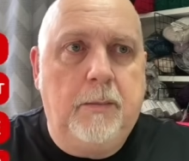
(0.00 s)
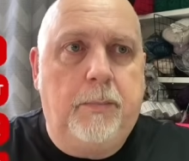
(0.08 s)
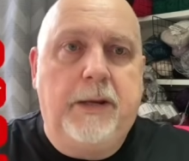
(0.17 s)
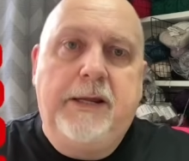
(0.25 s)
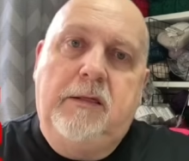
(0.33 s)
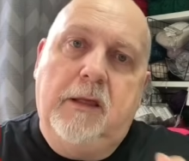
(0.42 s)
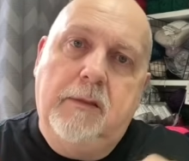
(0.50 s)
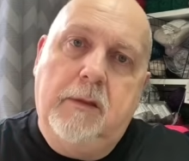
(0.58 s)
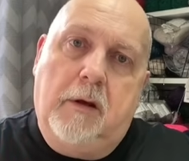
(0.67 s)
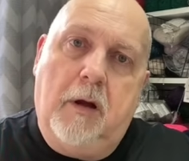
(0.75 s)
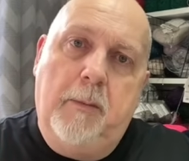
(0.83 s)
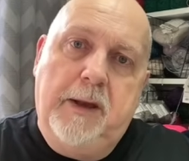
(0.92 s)
Please, in the
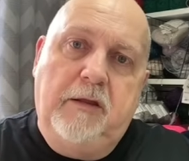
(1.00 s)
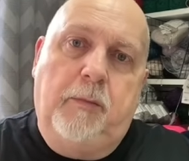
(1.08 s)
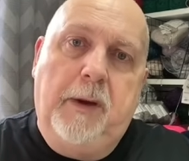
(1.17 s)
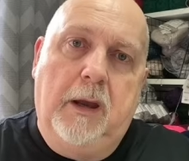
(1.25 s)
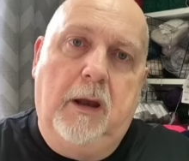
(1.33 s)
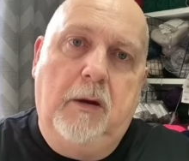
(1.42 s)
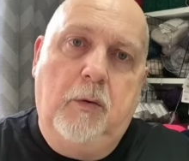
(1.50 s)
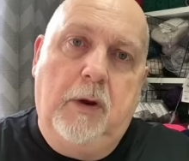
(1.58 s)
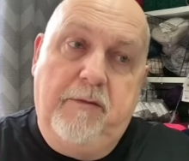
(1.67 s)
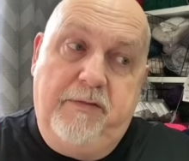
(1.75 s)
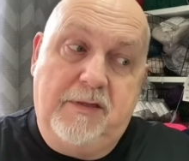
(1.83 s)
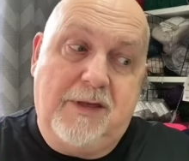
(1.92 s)
comments below,
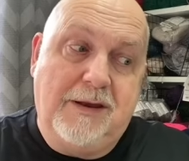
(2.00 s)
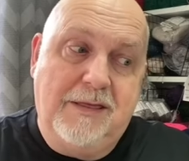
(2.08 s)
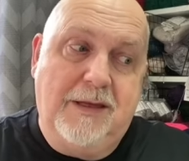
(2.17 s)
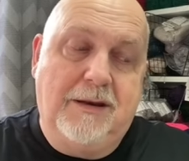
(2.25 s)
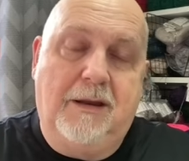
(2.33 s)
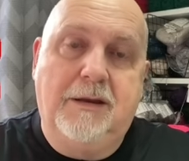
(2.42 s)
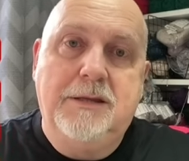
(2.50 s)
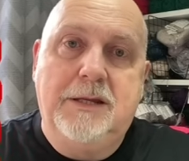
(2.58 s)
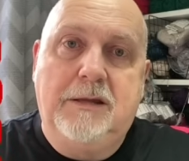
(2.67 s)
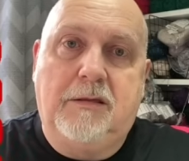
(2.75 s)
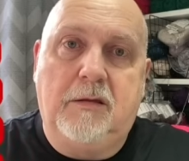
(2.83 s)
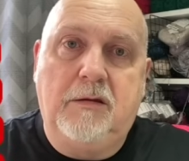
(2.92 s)
if there's anything like
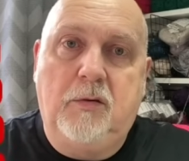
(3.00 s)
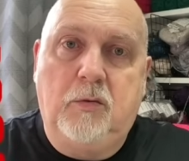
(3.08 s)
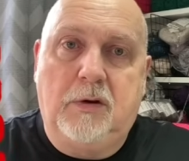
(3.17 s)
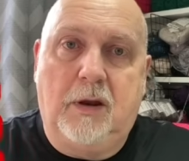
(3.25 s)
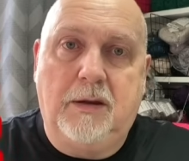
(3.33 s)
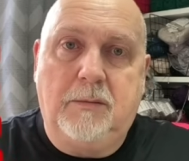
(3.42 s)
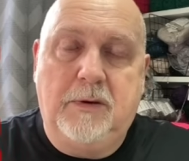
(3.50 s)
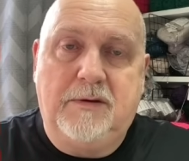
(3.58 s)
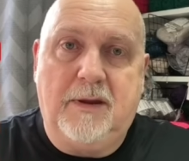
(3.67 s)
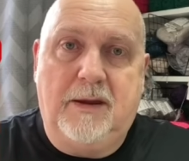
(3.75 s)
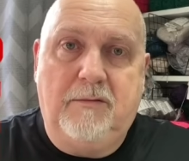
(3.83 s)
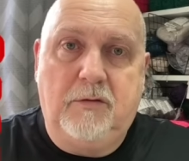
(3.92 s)
this that you would like me
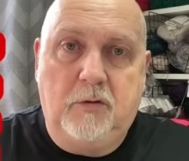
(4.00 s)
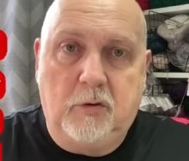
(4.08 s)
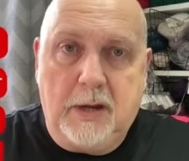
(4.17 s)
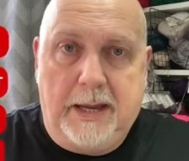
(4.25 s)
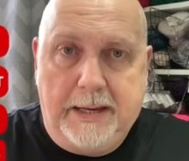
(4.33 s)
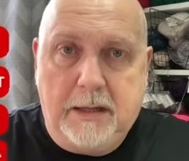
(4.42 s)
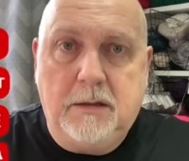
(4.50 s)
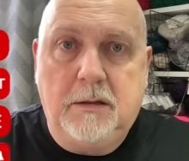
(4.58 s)
to have a look at,